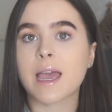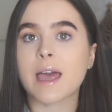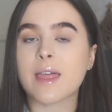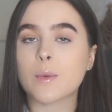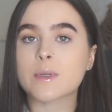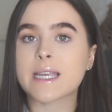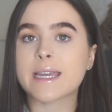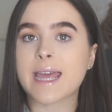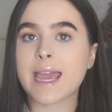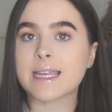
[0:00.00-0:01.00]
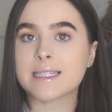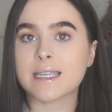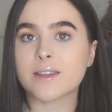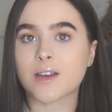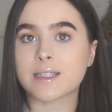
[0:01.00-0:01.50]
and that was in
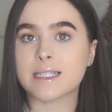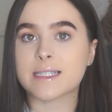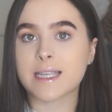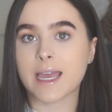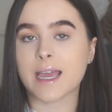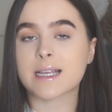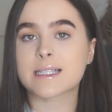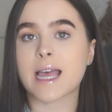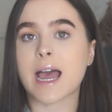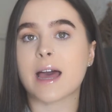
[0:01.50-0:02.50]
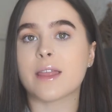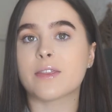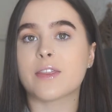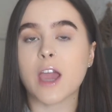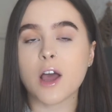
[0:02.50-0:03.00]
1896,
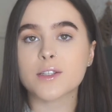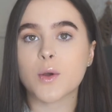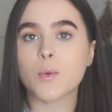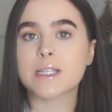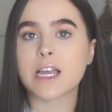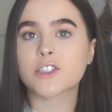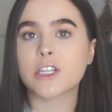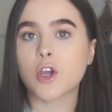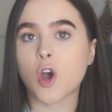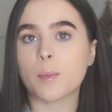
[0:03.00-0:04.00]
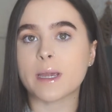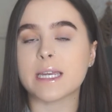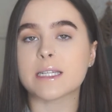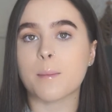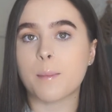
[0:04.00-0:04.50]
and the article was actually
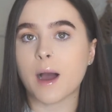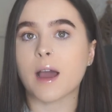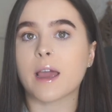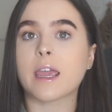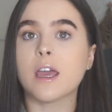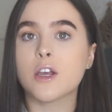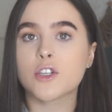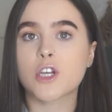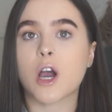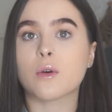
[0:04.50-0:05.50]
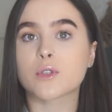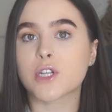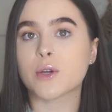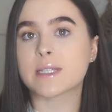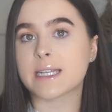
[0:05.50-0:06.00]
copied by Charles
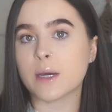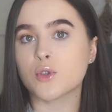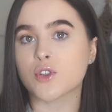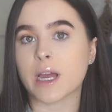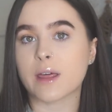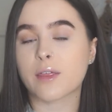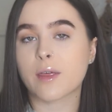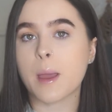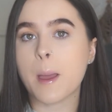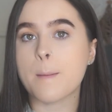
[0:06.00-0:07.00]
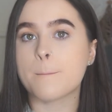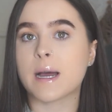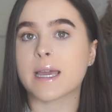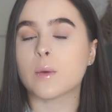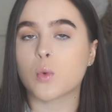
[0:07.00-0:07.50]
Lowton Hildreth,
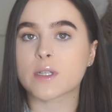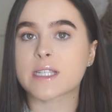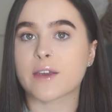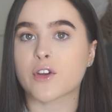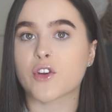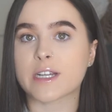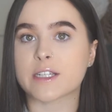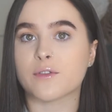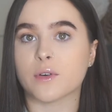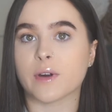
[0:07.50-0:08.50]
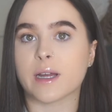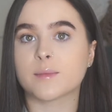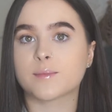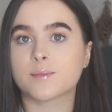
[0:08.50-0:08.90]
but he was given credit for it.